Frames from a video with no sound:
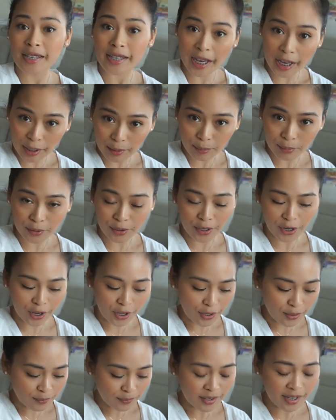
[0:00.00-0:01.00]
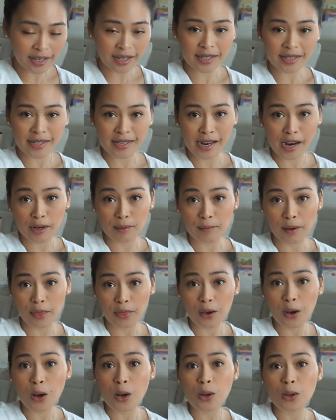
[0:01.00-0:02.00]
Gabriel. He is nine
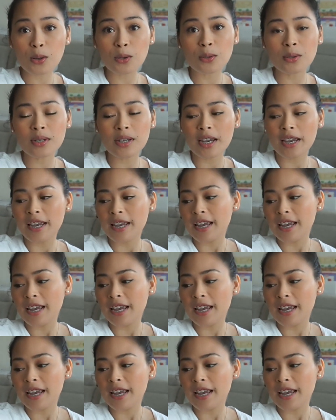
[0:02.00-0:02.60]
month old